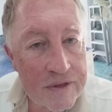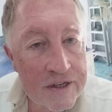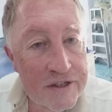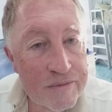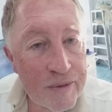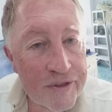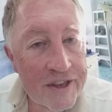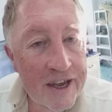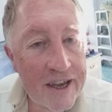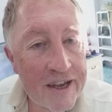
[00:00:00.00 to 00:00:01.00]
is
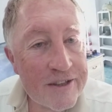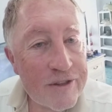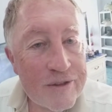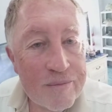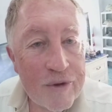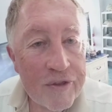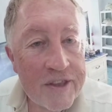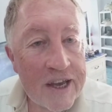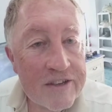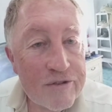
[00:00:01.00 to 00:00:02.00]
Monday, and
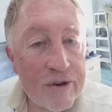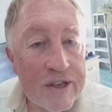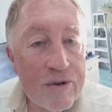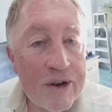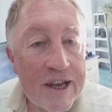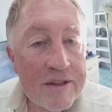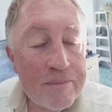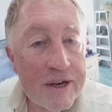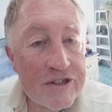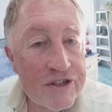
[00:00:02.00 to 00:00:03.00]
Monday is
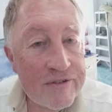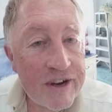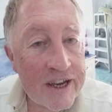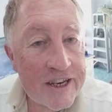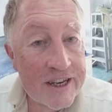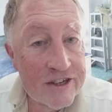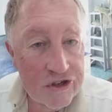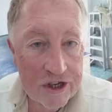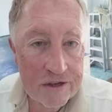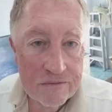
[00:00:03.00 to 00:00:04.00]
regulated by Shiva
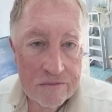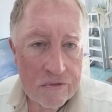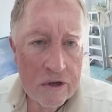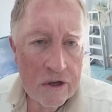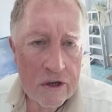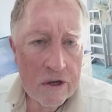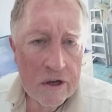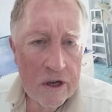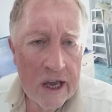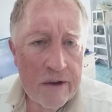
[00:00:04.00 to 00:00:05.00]
energy.
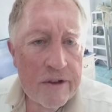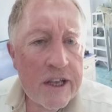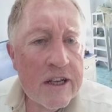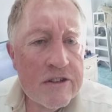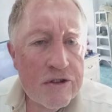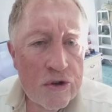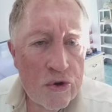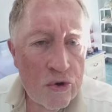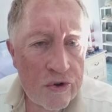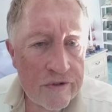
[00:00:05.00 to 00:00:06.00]
Everything is the
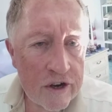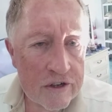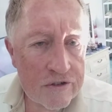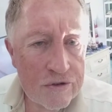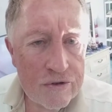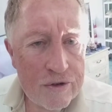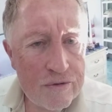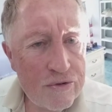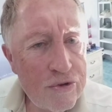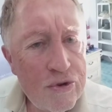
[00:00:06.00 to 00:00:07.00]
universe, you know.
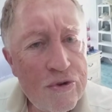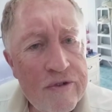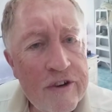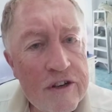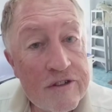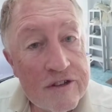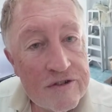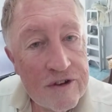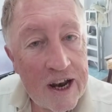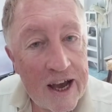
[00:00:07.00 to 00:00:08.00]
The universe
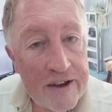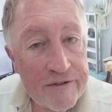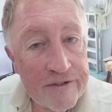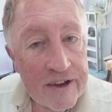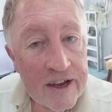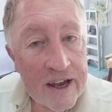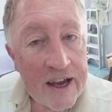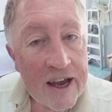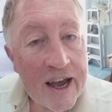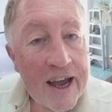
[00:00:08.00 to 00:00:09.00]
is alive,
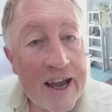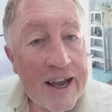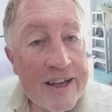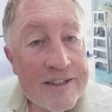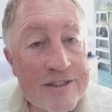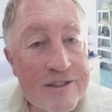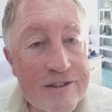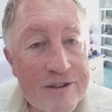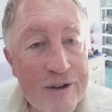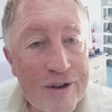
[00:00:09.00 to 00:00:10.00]
and
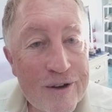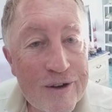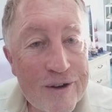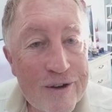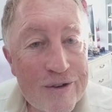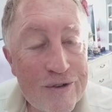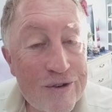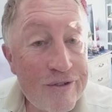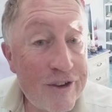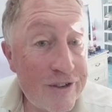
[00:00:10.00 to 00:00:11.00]
the
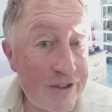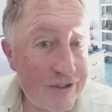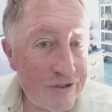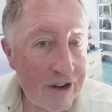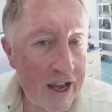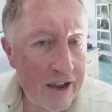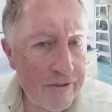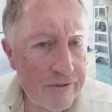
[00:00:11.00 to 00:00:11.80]
universe is alive